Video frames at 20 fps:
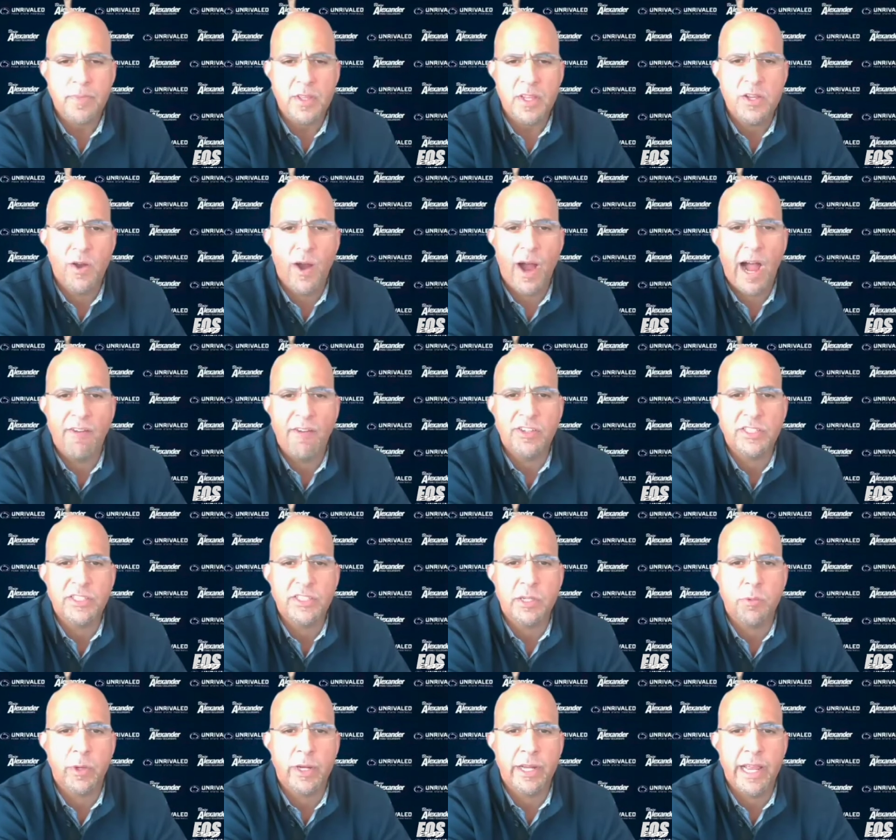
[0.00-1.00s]
Well,
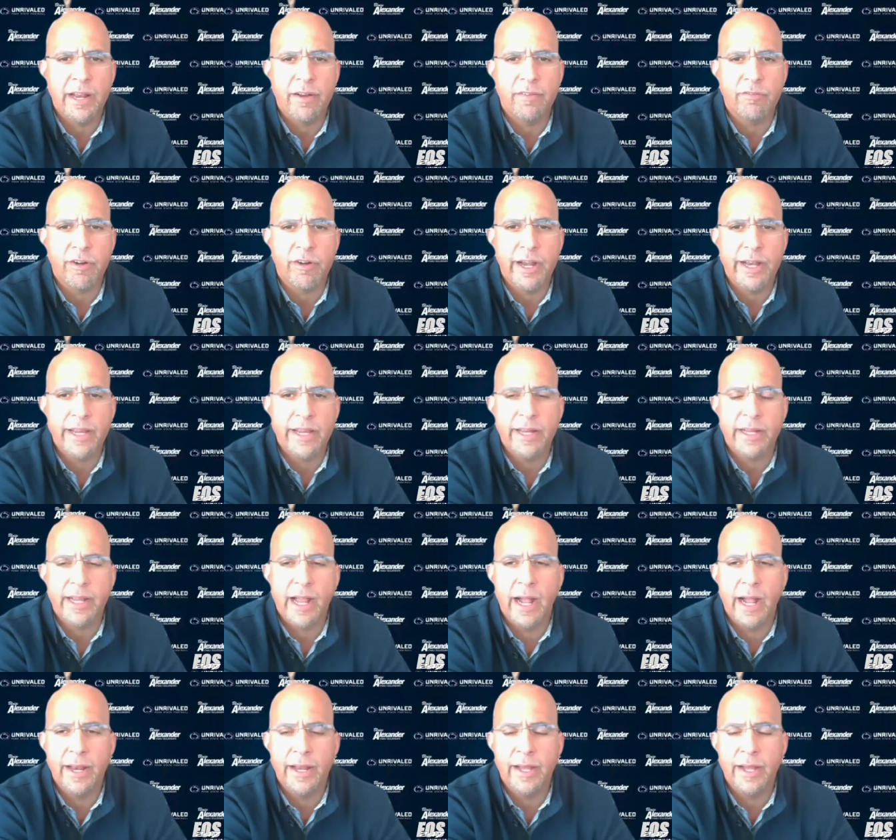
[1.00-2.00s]
obviously, we're getting ready to
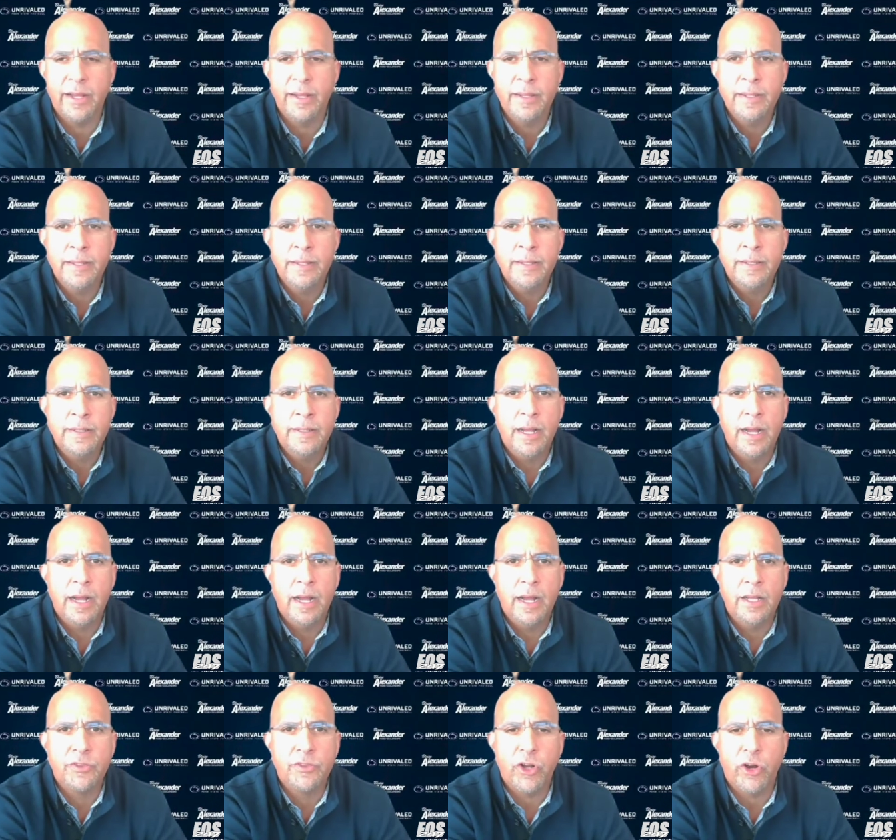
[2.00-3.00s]
kind
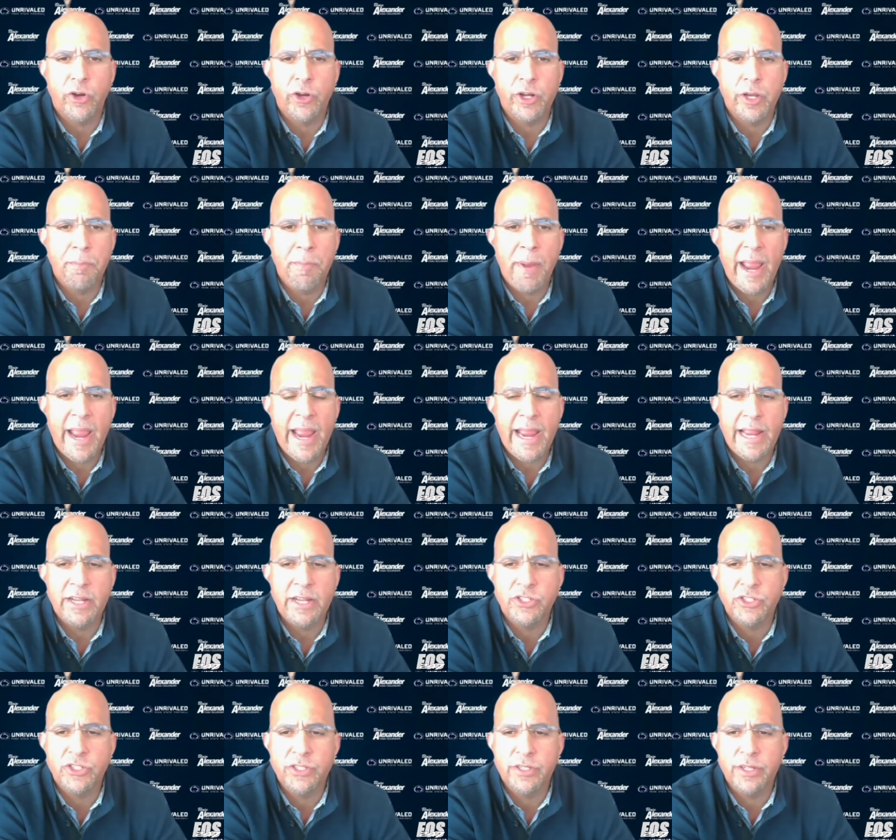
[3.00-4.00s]
of turn the
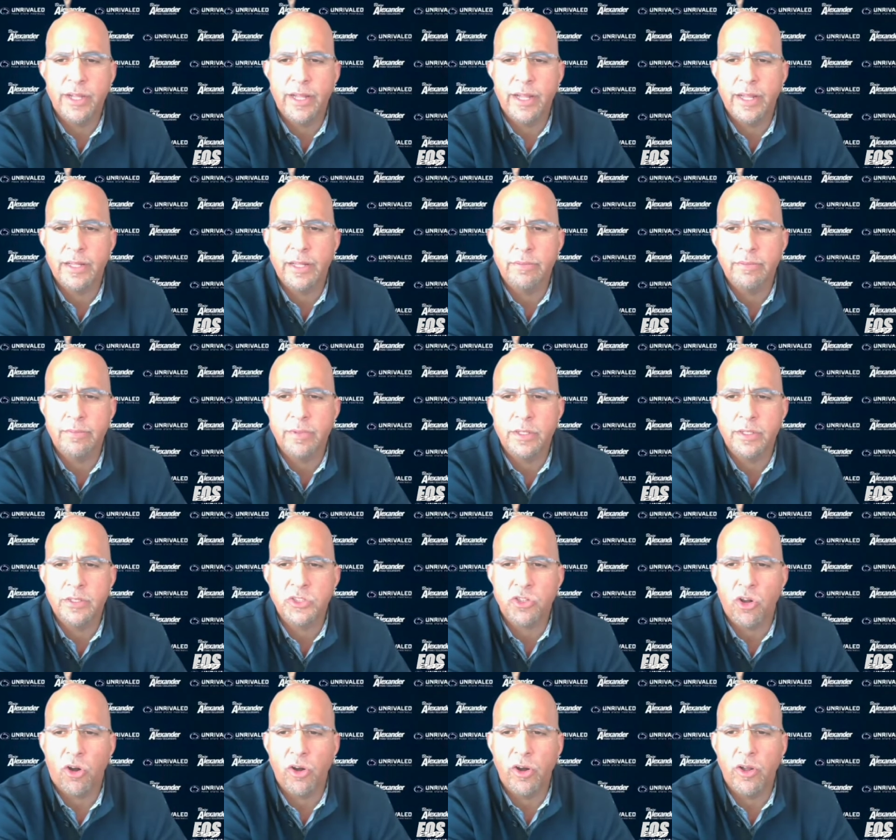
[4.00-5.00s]
page and
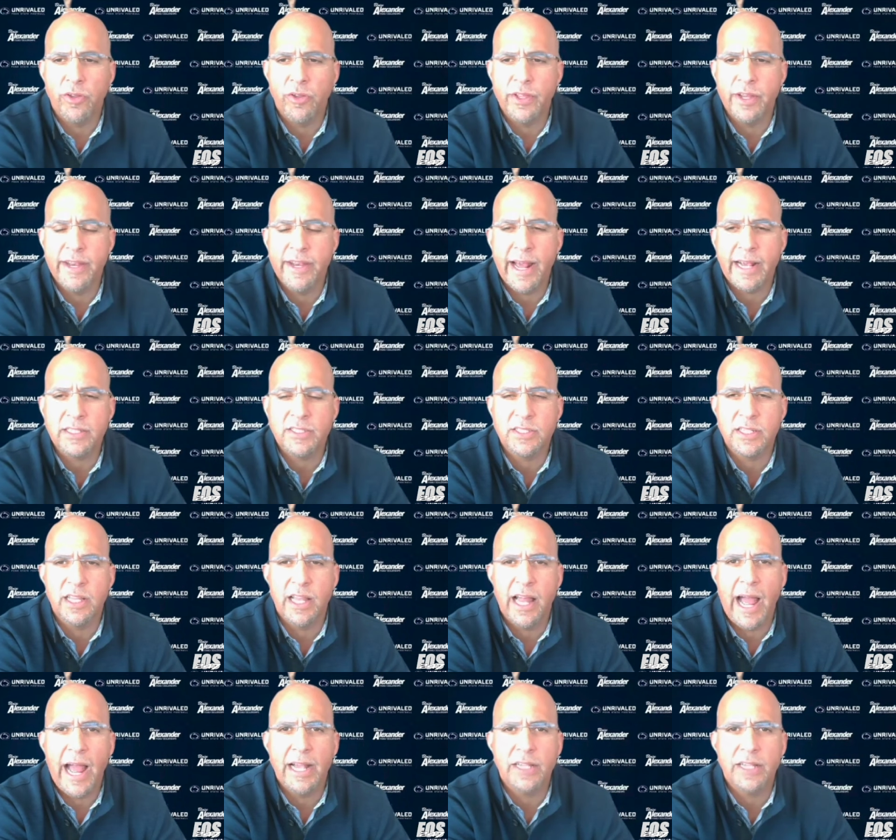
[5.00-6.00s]
start on the next
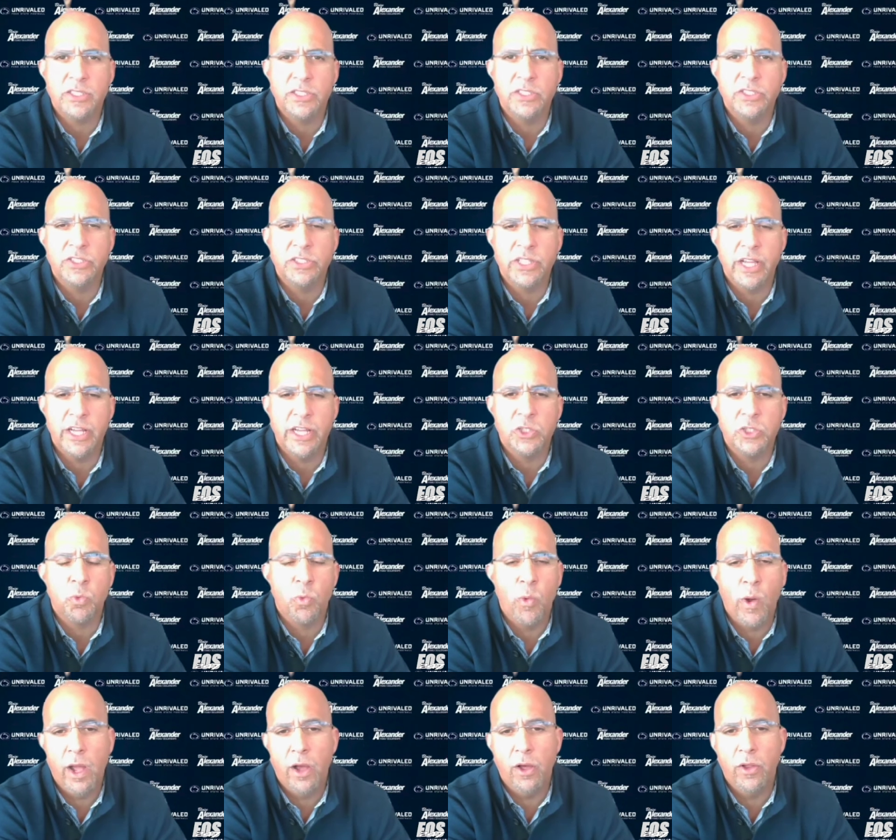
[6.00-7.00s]
classes, as
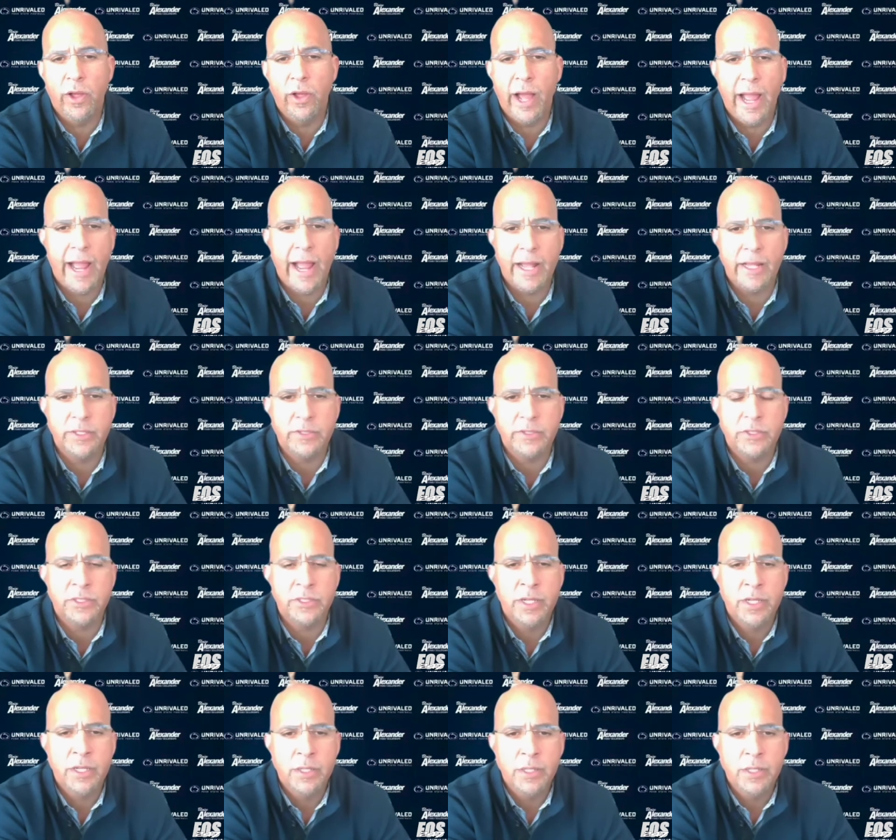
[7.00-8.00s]
well
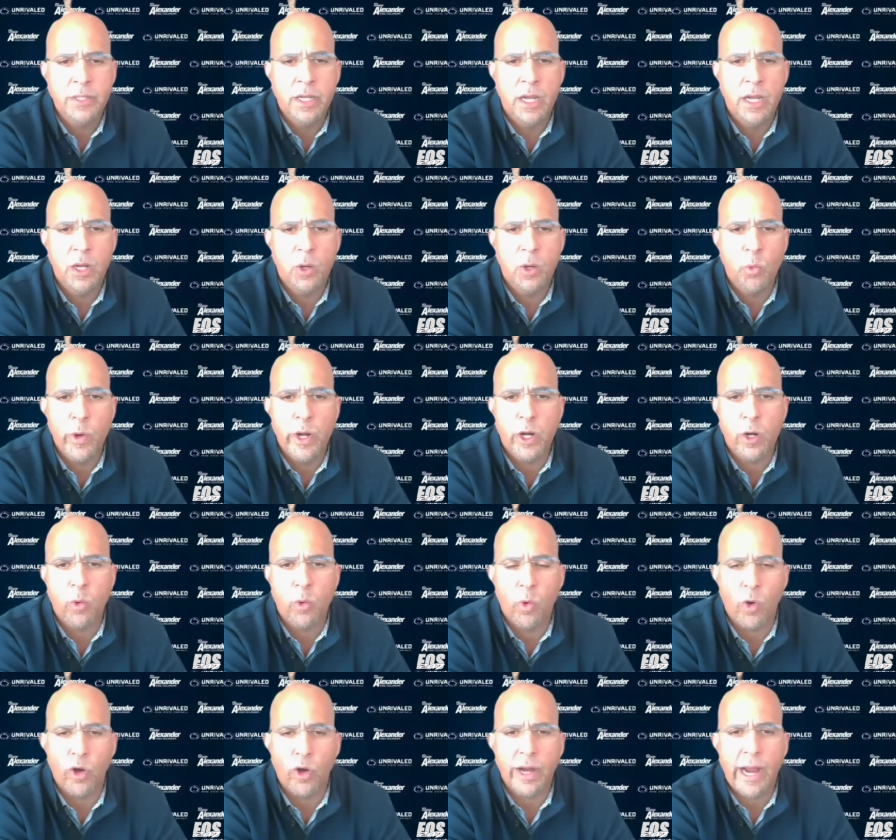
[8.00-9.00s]
as winter
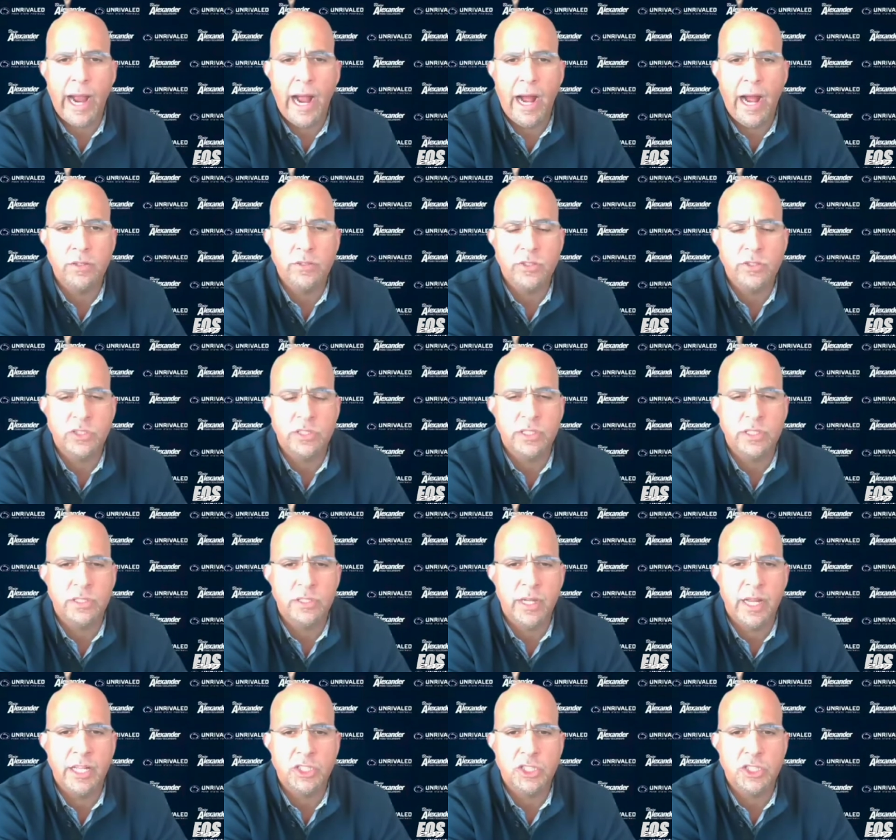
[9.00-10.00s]
workouts
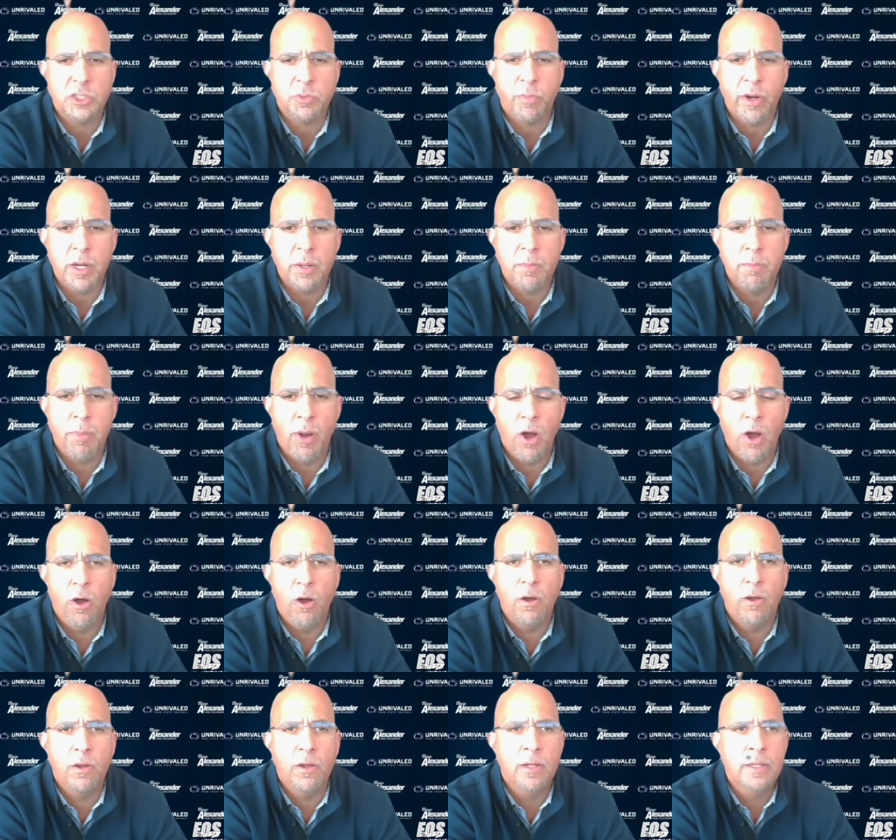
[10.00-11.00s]
and spring
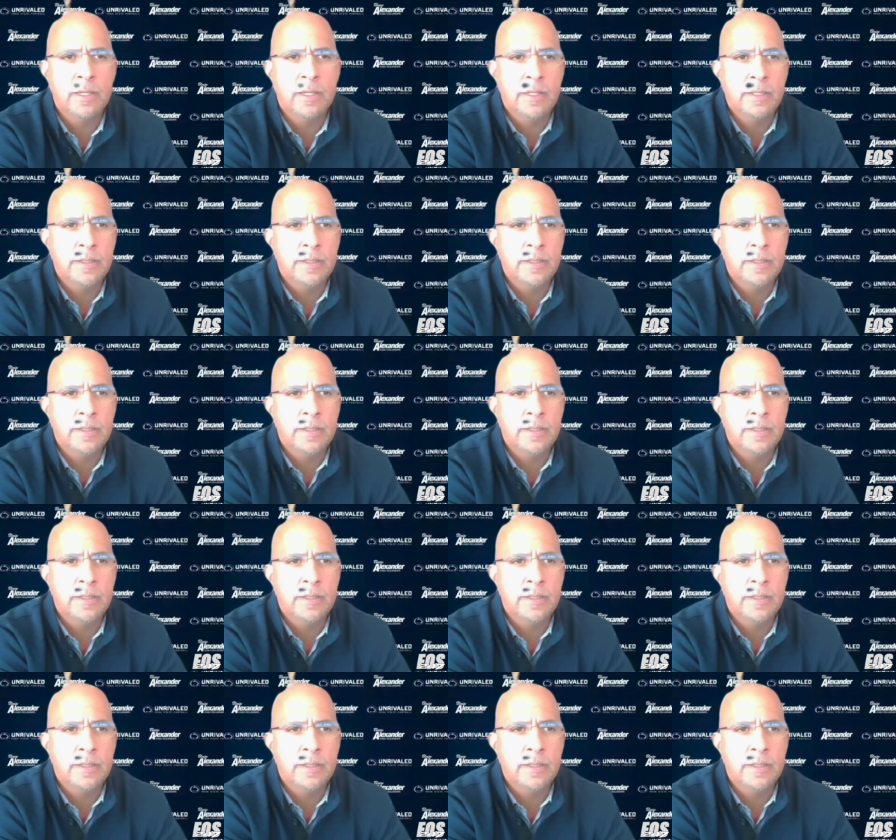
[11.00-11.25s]
ball